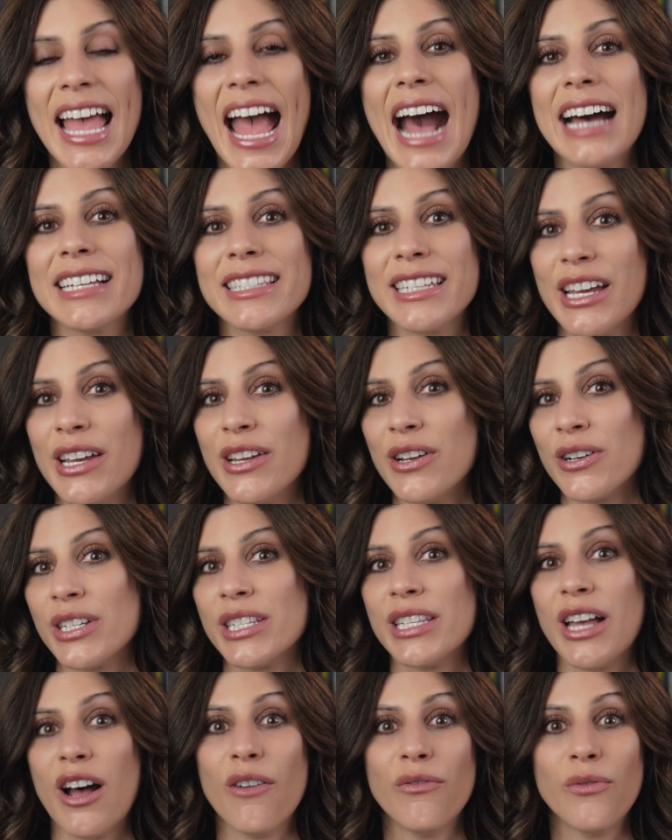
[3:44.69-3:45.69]
asking
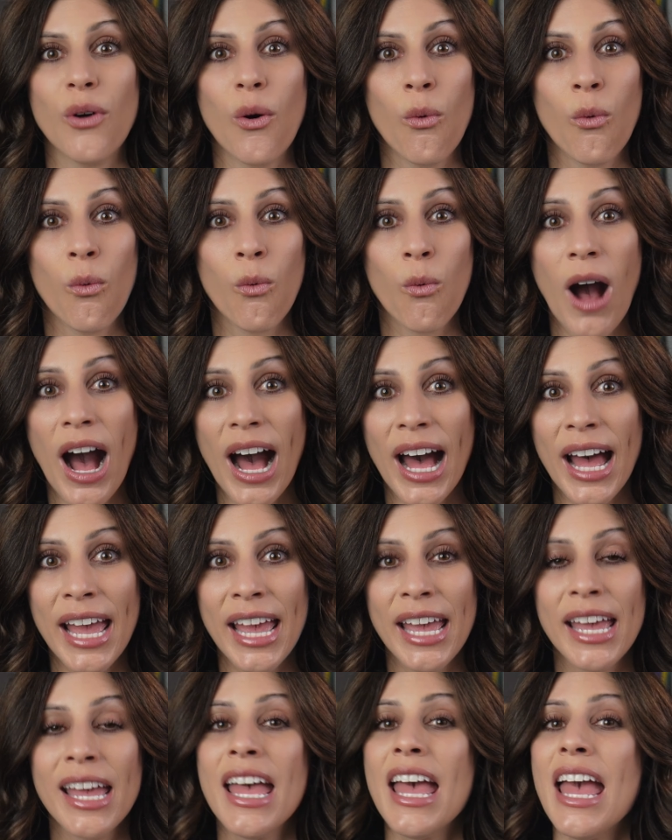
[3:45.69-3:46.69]
yourself
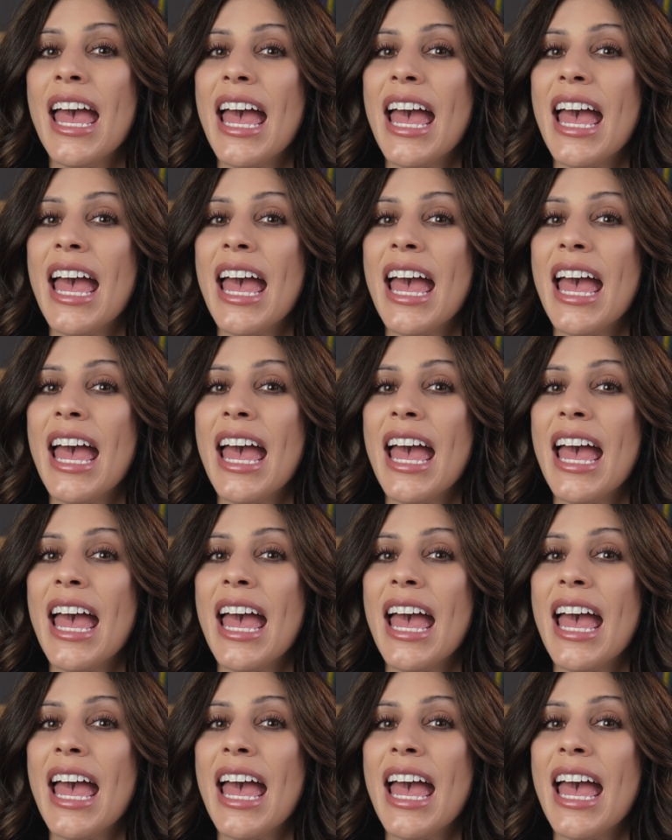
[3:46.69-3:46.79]
why,